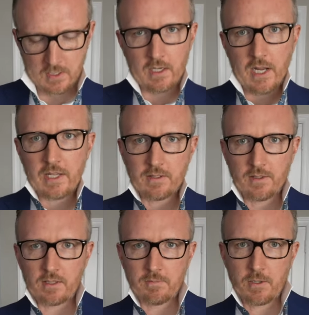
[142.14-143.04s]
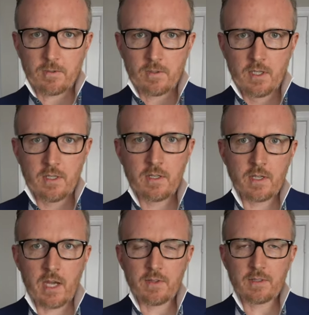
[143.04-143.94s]
Nice and smooth.
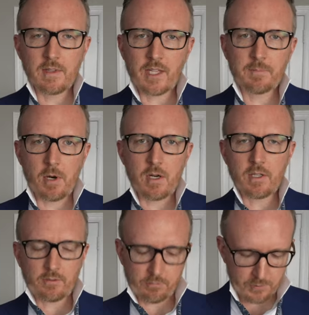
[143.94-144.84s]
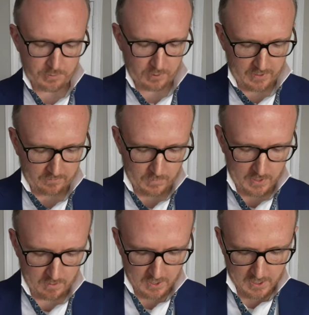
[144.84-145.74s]
Now this next part is crucial as
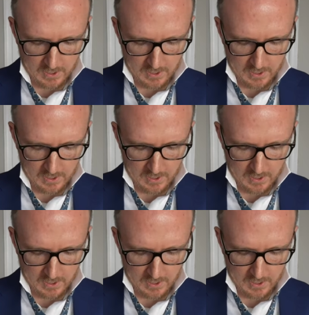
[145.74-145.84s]
well.